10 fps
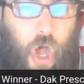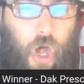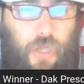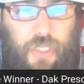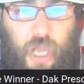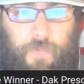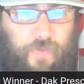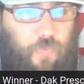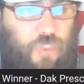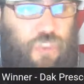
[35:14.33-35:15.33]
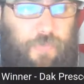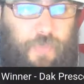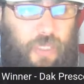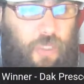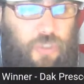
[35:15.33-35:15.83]
on top of what should
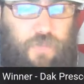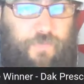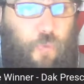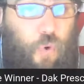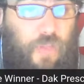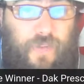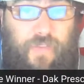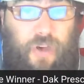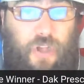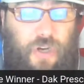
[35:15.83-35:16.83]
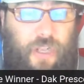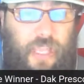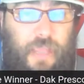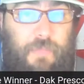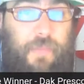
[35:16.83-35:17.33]
be close to 4,500,
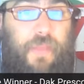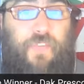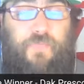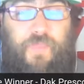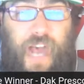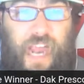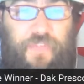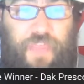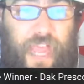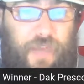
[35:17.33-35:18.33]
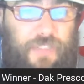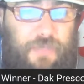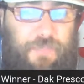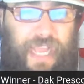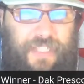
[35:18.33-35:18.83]
maybe even
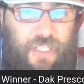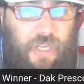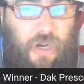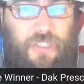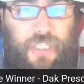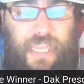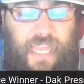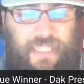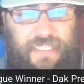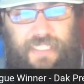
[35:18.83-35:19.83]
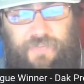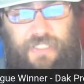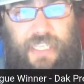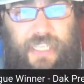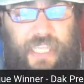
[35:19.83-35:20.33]
5,000 passing yards in the
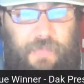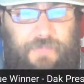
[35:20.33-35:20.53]
17-game